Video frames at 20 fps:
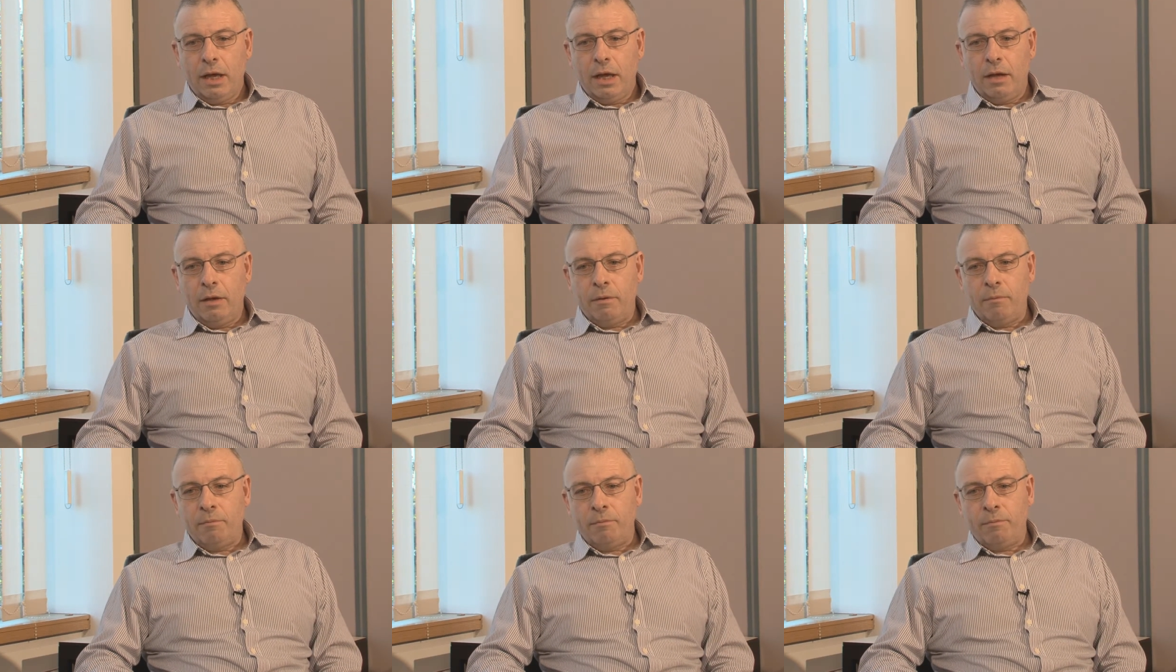
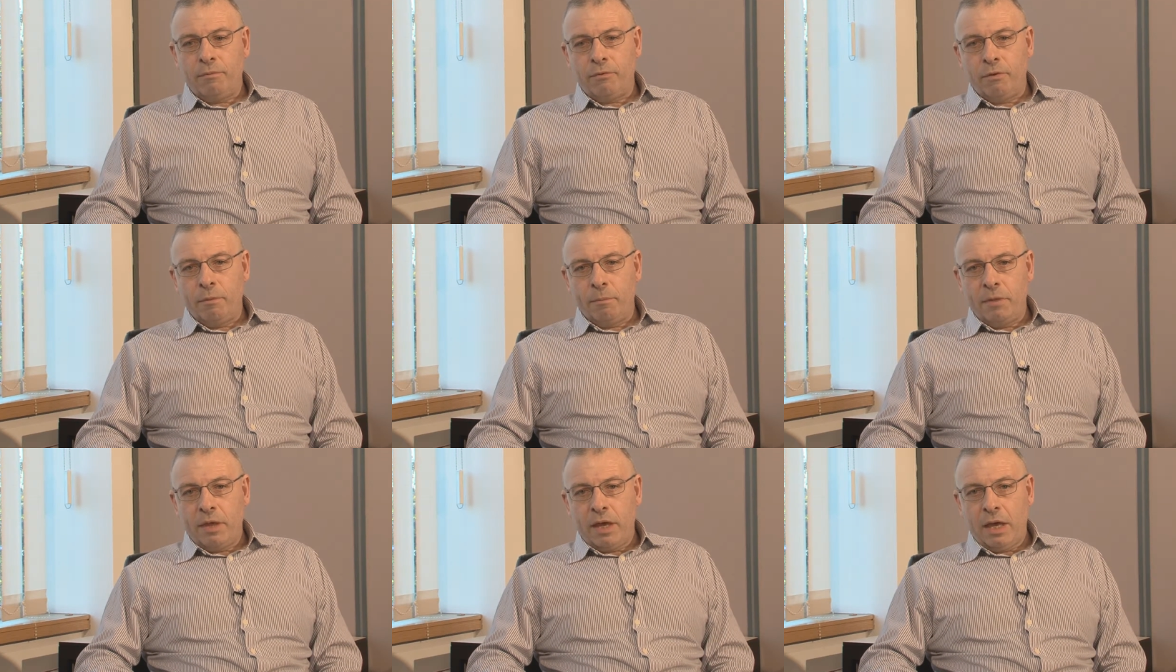
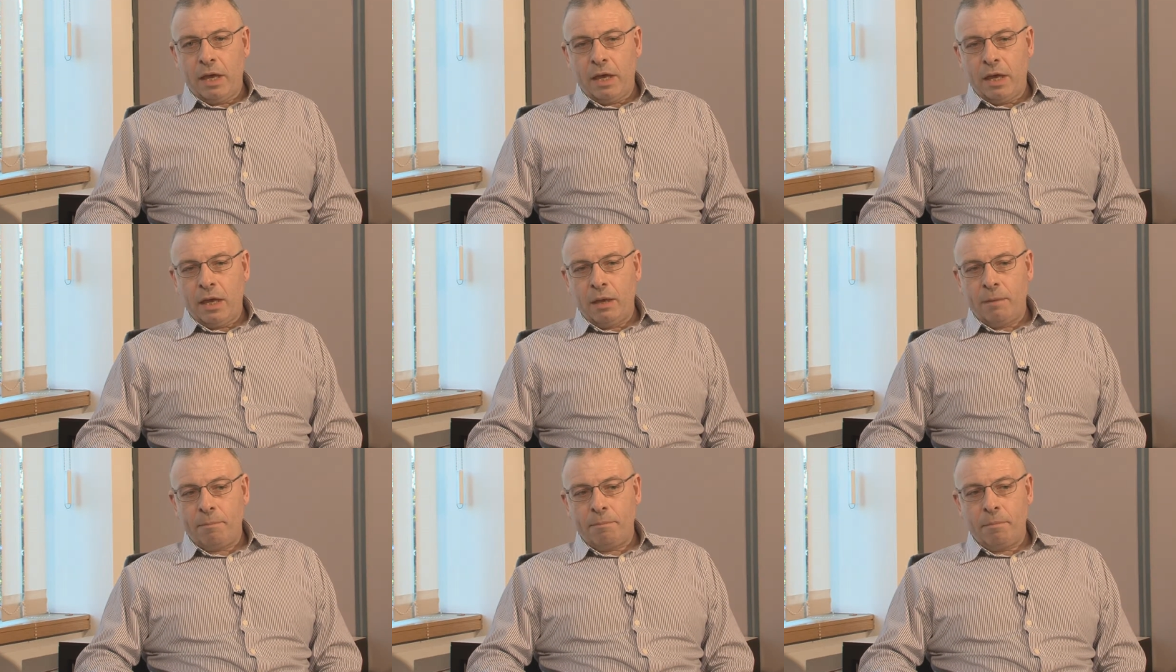From
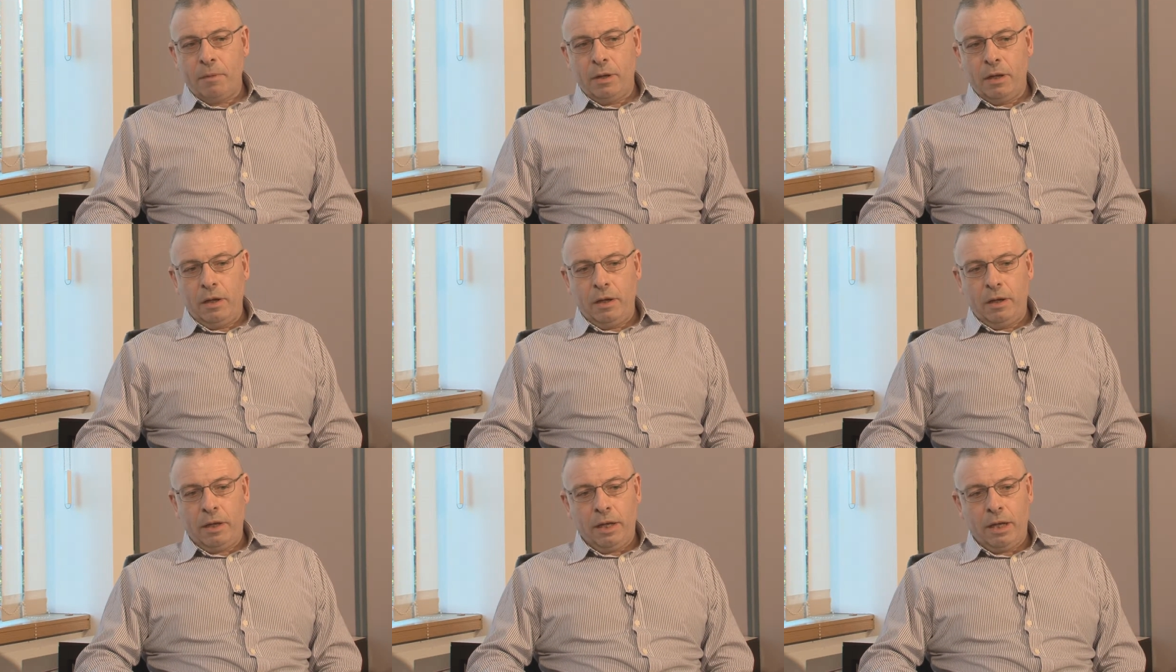there,
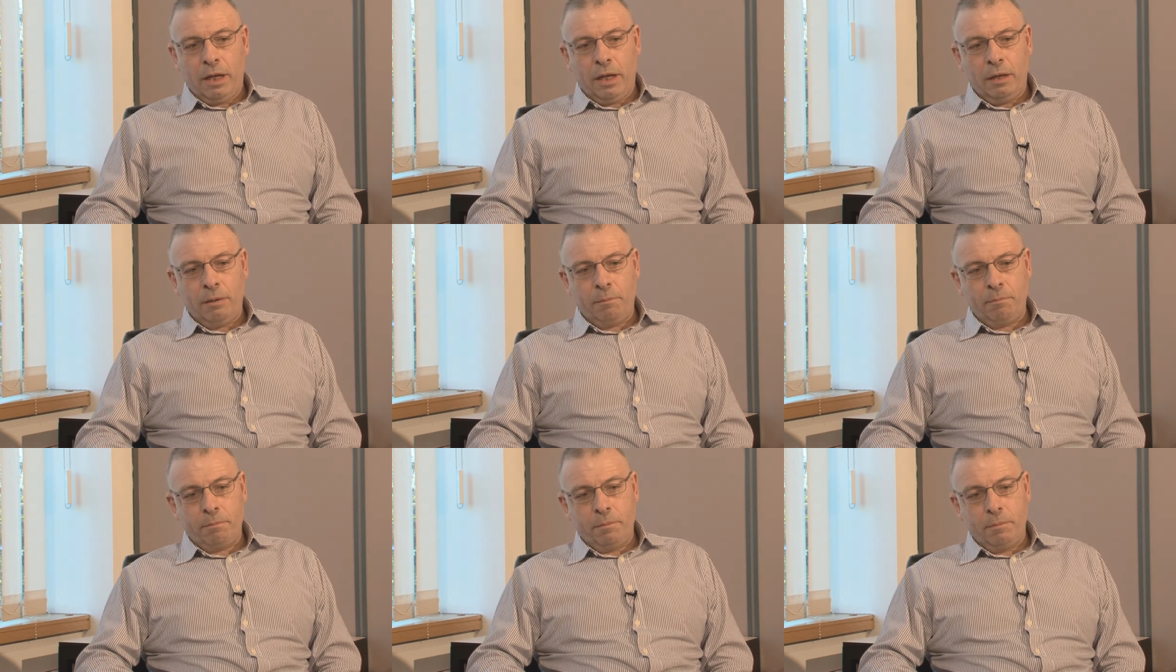
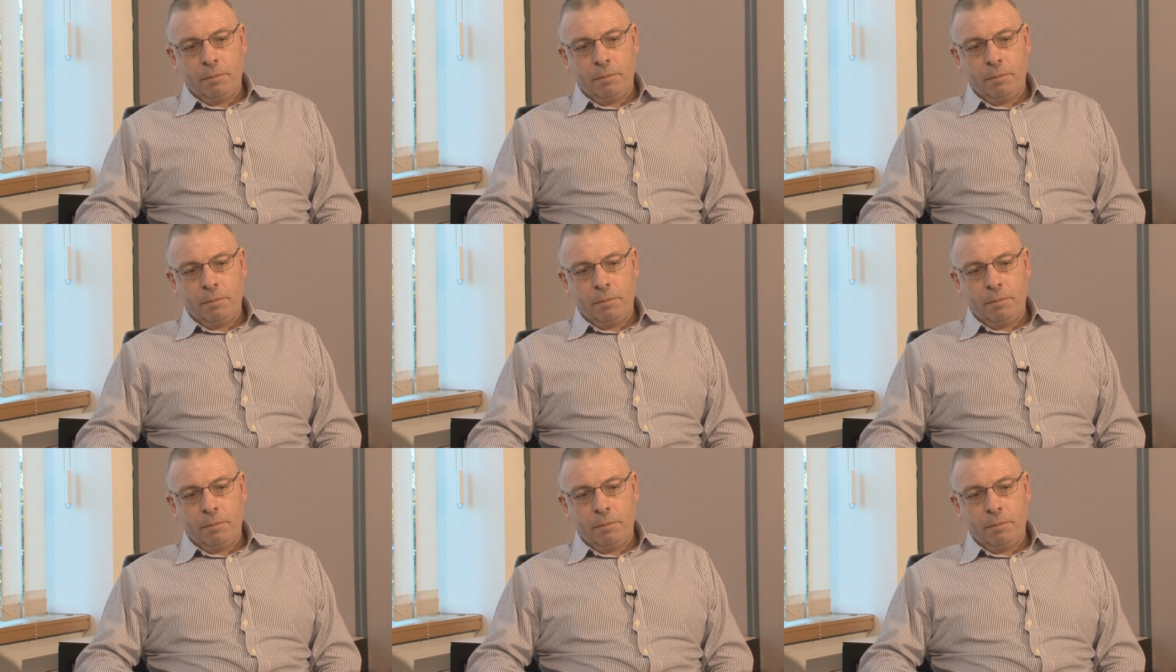I